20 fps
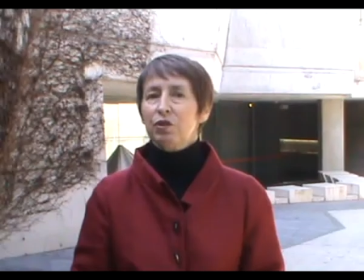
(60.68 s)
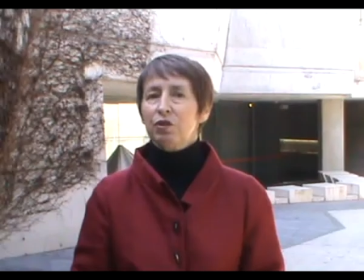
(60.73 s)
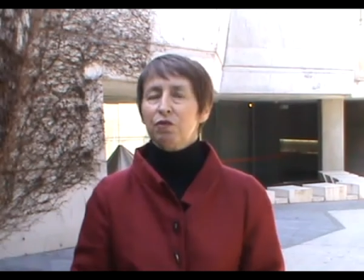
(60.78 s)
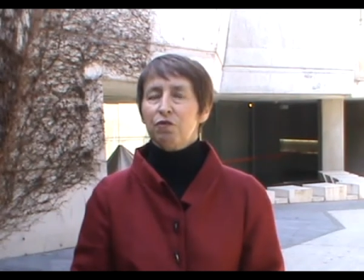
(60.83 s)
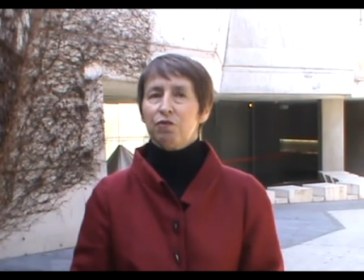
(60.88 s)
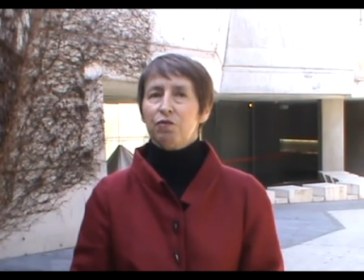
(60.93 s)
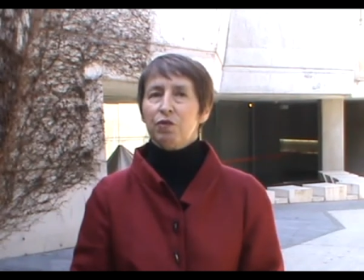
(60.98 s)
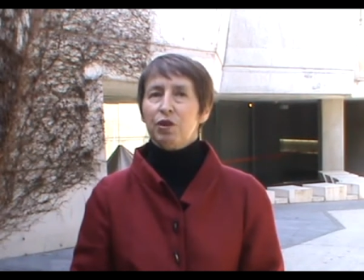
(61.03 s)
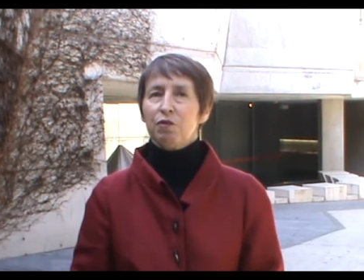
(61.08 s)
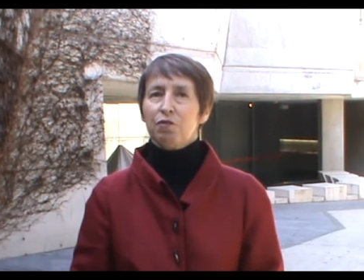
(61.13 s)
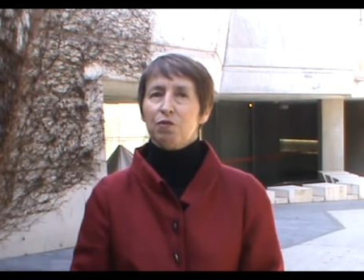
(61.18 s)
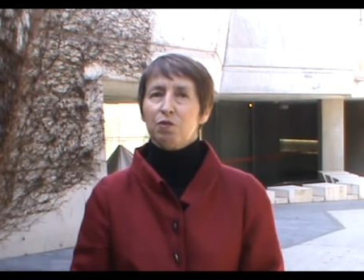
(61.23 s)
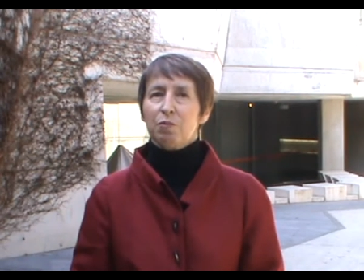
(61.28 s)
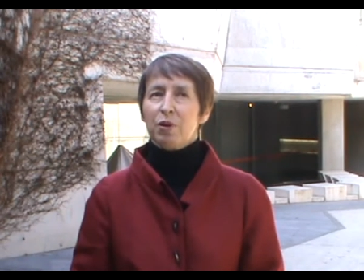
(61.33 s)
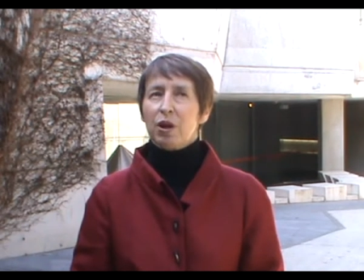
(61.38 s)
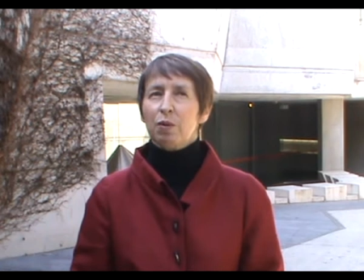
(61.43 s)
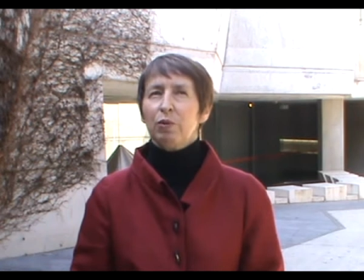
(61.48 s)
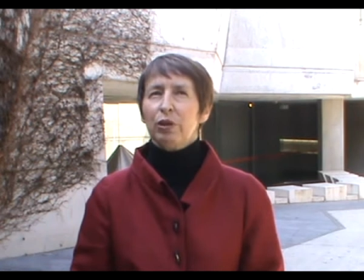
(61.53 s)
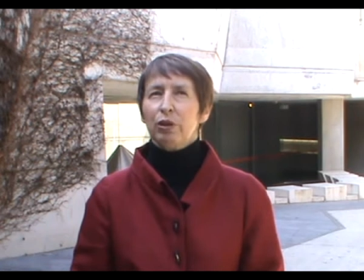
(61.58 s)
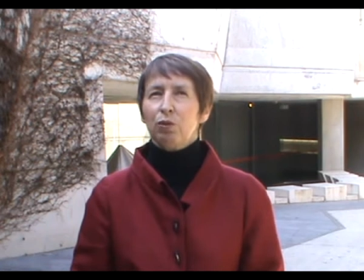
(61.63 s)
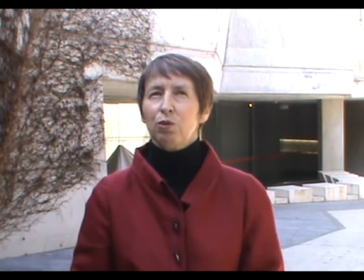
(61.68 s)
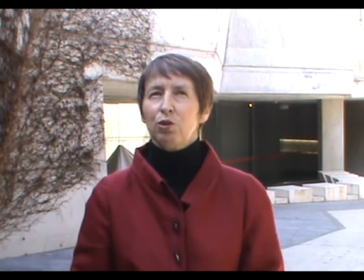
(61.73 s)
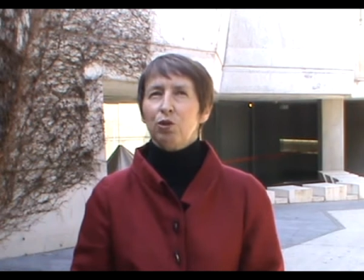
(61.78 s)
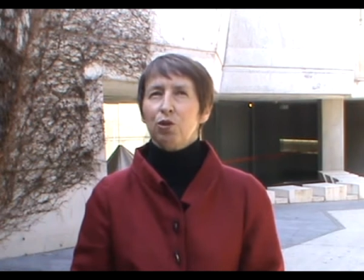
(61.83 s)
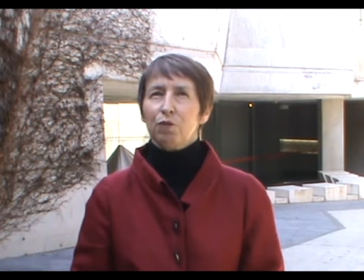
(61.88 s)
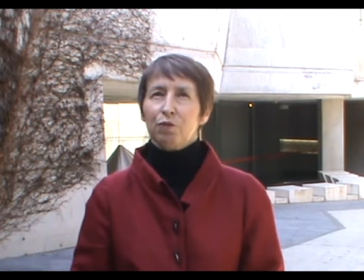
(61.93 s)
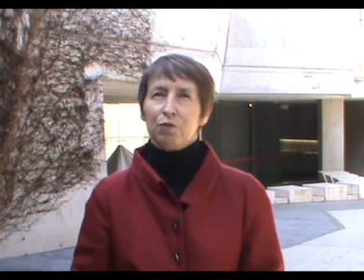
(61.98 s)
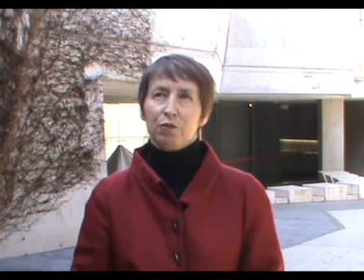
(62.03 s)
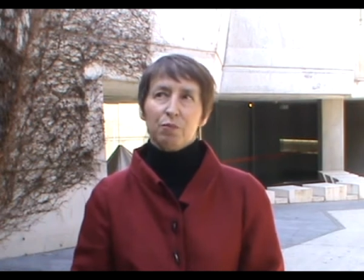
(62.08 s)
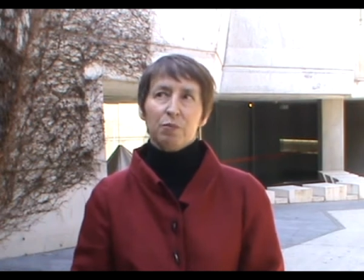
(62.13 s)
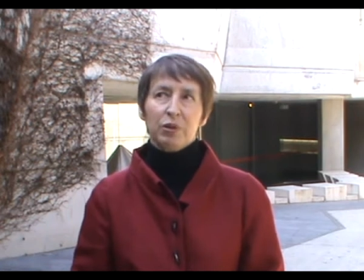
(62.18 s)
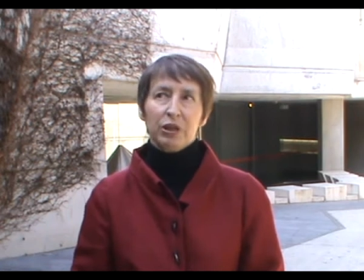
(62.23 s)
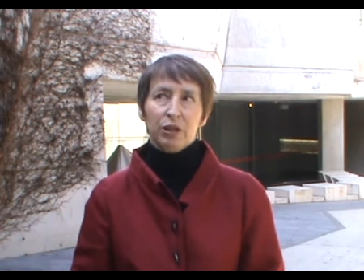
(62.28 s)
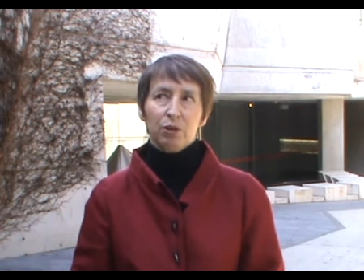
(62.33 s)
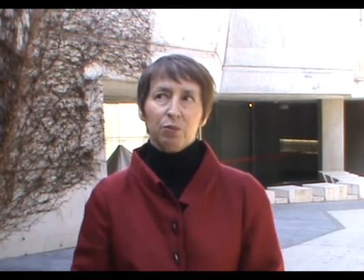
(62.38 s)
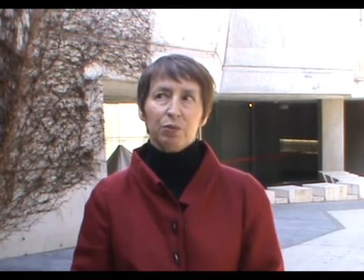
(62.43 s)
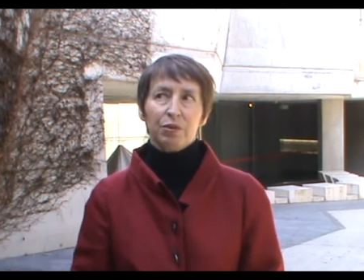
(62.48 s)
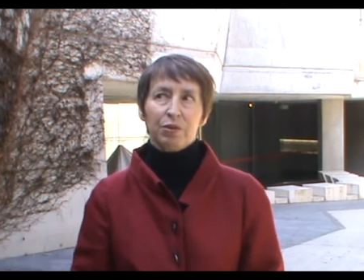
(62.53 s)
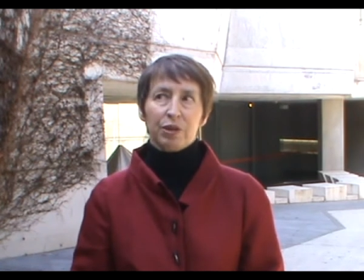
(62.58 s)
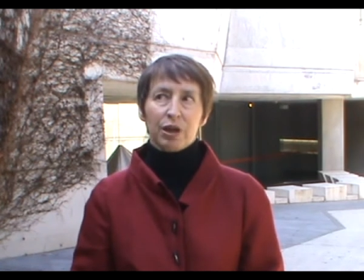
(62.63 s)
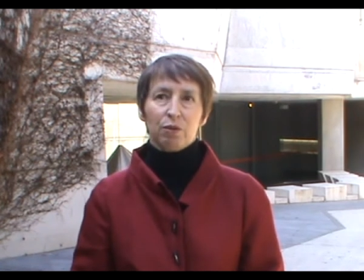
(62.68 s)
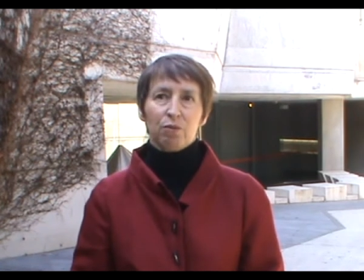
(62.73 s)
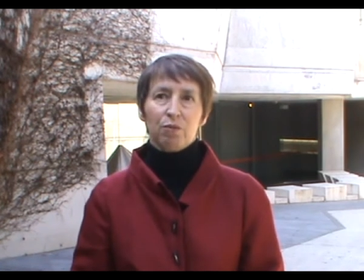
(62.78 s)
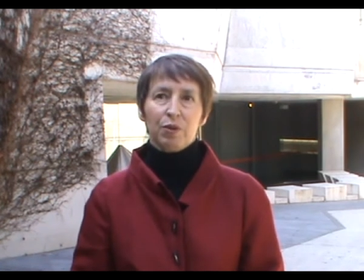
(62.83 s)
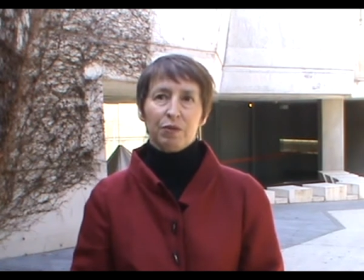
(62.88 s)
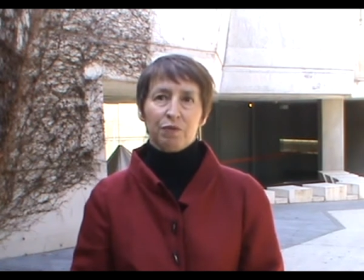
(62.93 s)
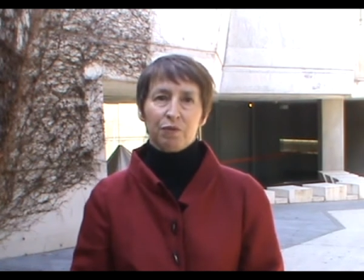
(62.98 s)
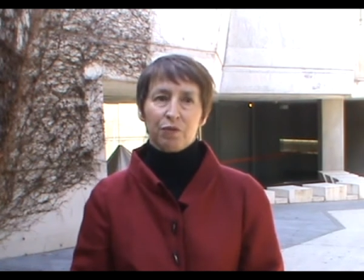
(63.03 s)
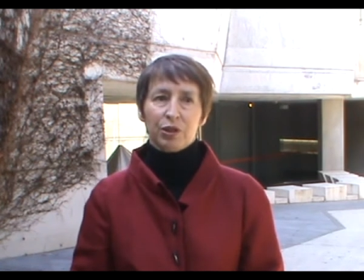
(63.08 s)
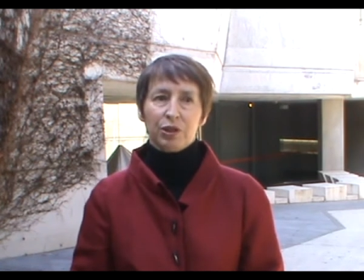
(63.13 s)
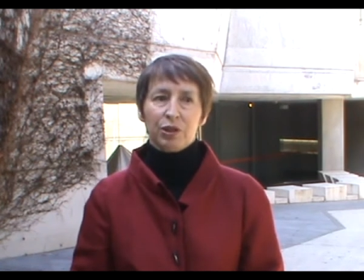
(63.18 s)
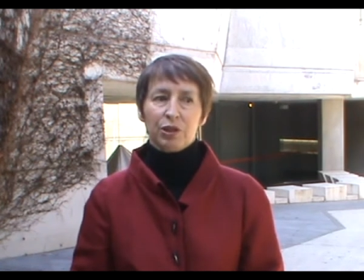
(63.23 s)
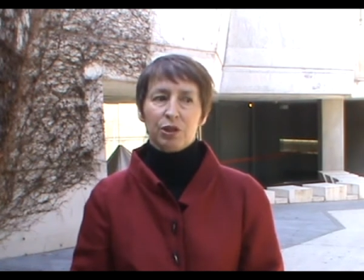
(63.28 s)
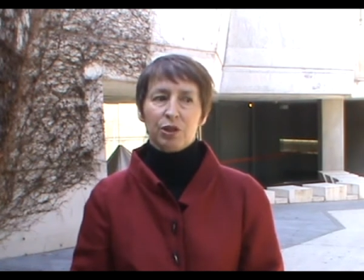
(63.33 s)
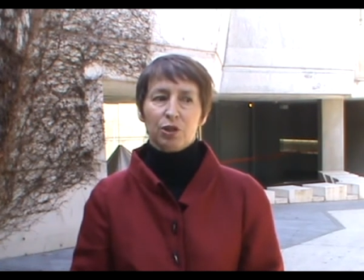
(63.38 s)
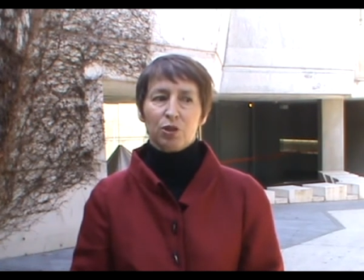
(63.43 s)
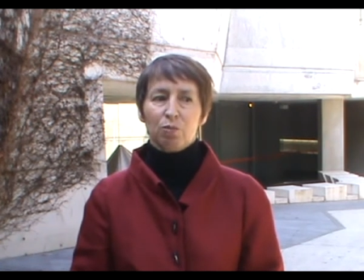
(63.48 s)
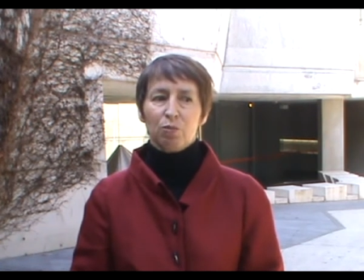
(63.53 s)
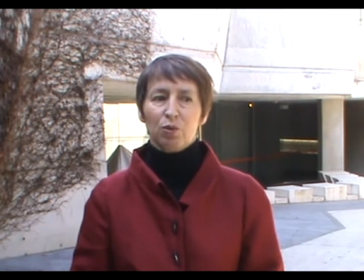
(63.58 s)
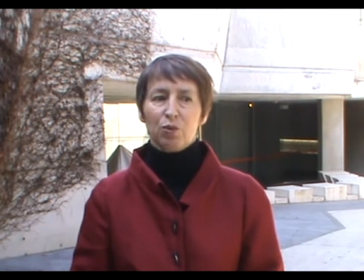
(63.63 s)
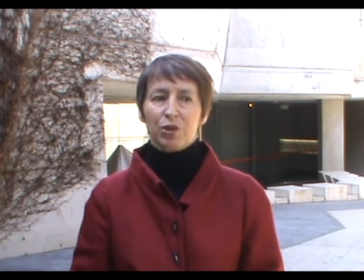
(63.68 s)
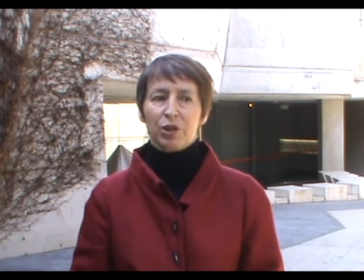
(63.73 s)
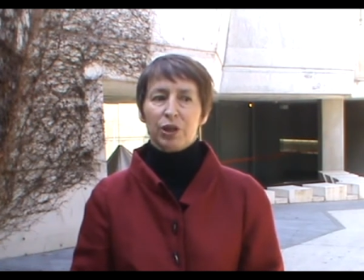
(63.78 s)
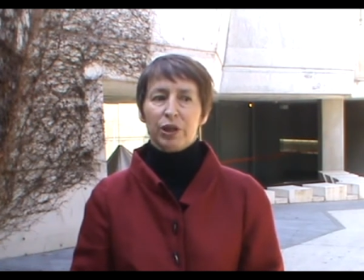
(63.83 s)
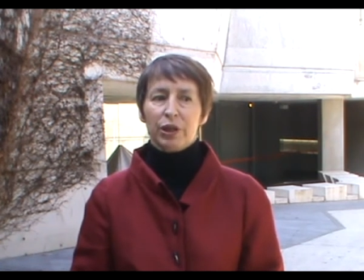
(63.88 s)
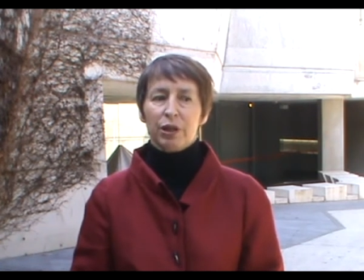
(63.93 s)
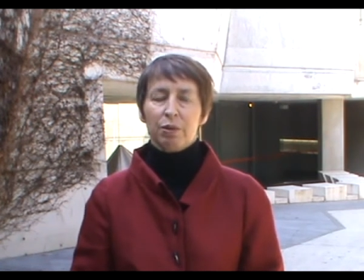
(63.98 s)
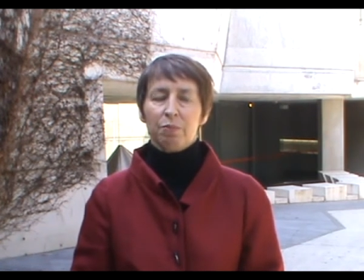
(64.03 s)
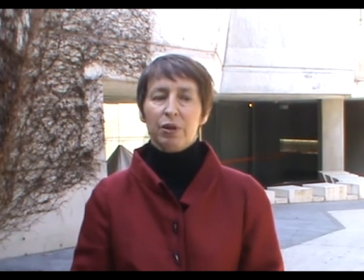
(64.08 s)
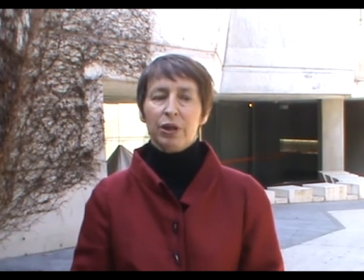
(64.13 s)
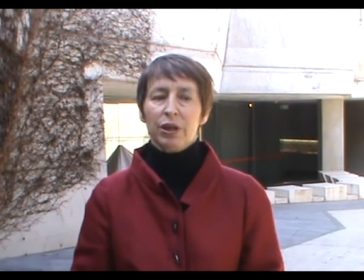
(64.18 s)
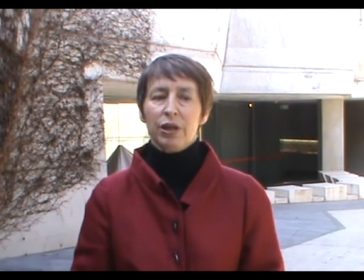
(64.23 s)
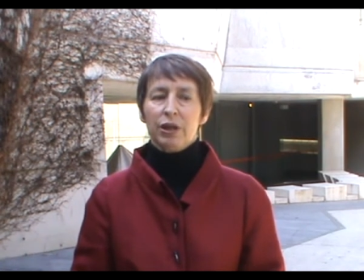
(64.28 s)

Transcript: if the public were not familiar with that reference to the mausoleum,